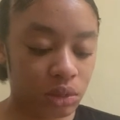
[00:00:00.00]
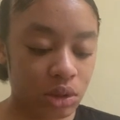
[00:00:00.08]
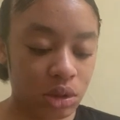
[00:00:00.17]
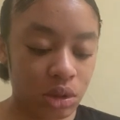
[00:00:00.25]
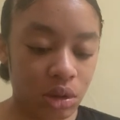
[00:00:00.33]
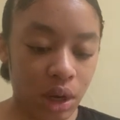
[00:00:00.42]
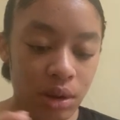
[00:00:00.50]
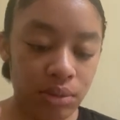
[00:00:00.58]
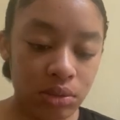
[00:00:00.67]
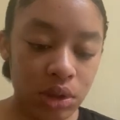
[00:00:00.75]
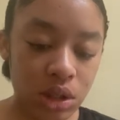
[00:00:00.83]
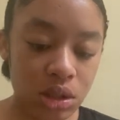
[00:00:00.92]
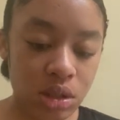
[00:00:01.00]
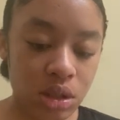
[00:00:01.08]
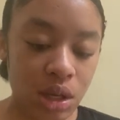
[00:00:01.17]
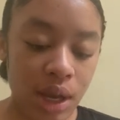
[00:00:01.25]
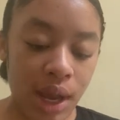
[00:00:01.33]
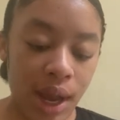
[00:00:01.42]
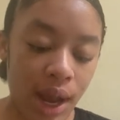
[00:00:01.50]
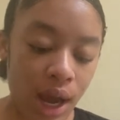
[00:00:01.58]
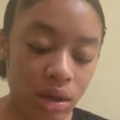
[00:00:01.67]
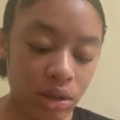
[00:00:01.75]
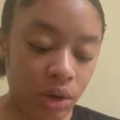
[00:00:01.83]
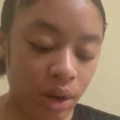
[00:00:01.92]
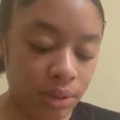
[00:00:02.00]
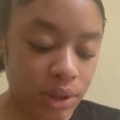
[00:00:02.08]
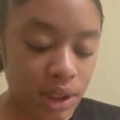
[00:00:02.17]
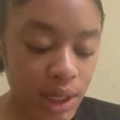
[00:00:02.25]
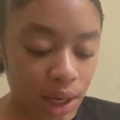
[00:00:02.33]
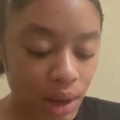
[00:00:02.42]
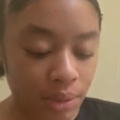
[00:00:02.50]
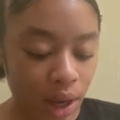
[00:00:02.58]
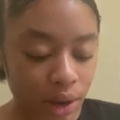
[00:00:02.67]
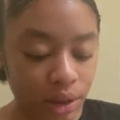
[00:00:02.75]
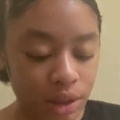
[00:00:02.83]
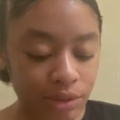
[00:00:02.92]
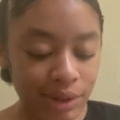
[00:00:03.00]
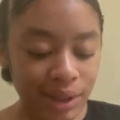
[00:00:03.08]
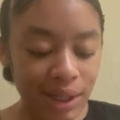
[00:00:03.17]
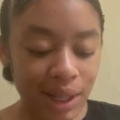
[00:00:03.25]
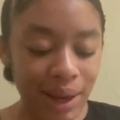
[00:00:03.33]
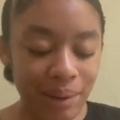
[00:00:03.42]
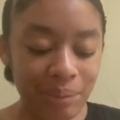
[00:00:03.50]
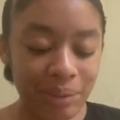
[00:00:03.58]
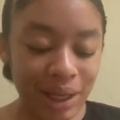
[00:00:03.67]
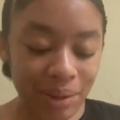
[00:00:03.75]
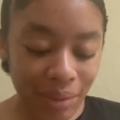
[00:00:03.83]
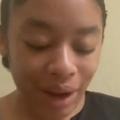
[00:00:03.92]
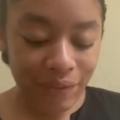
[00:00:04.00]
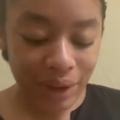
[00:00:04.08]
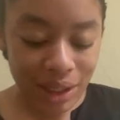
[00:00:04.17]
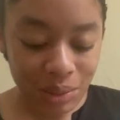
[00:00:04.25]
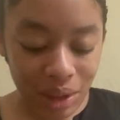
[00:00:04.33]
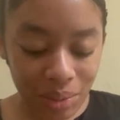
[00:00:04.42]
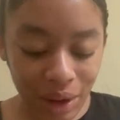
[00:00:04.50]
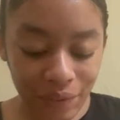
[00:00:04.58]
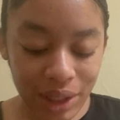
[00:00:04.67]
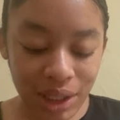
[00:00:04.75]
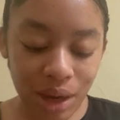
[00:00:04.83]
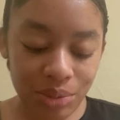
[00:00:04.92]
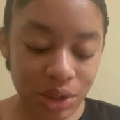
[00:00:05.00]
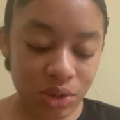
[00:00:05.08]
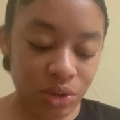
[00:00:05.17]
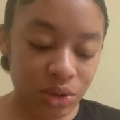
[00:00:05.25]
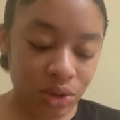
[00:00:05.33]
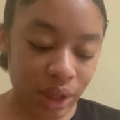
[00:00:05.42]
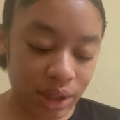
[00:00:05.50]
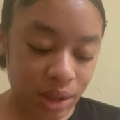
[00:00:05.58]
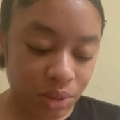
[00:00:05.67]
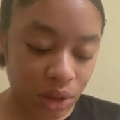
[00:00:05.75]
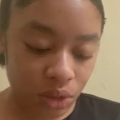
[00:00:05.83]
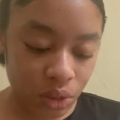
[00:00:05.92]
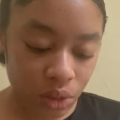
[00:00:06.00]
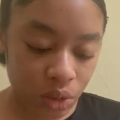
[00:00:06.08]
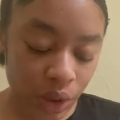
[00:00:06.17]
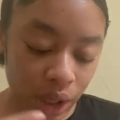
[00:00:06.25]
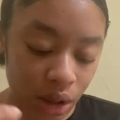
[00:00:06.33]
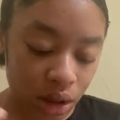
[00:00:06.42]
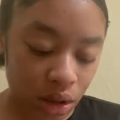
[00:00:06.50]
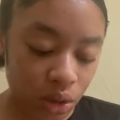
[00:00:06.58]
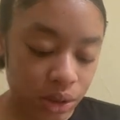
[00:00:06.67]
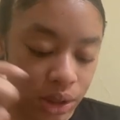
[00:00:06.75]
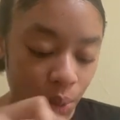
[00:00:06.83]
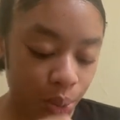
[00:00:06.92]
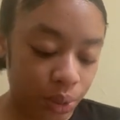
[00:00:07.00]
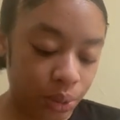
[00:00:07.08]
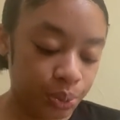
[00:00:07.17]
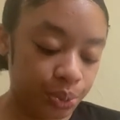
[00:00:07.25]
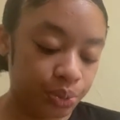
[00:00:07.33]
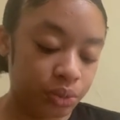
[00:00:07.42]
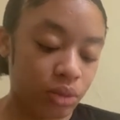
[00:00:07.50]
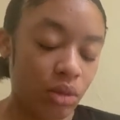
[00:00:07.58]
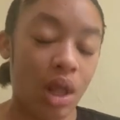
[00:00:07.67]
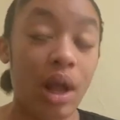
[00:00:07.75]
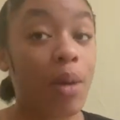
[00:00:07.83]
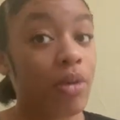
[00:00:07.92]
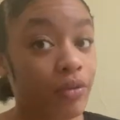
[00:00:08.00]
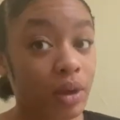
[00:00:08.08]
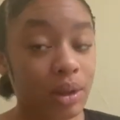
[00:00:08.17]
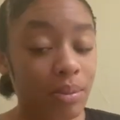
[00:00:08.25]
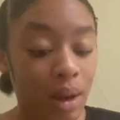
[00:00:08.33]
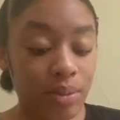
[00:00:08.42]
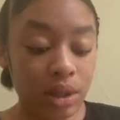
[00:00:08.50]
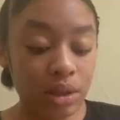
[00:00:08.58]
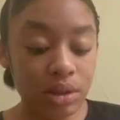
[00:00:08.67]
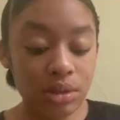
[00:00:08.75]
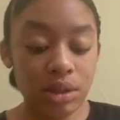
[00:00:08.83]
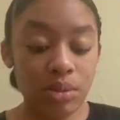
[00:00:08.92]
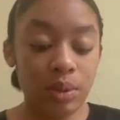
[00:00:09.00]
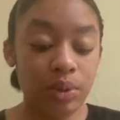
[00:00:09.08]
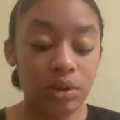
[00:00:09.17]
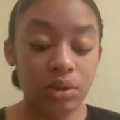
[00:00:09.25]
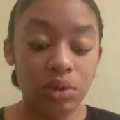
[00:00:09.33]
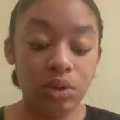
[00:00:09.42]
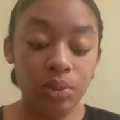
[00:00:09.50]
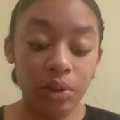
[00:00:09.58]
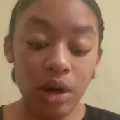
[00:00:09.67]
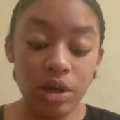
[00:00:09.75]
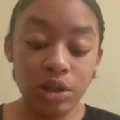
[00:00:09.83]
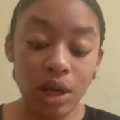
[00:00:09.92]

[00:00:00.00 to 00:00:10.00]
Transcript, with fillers: So I'm just, I don't know. I'm, today I'm not going to really like beat my face, beat my face. Like I'm just going to do like something a little quick, a little simple. I'm gonna fill in my brows. I'm gonna put on a little brush.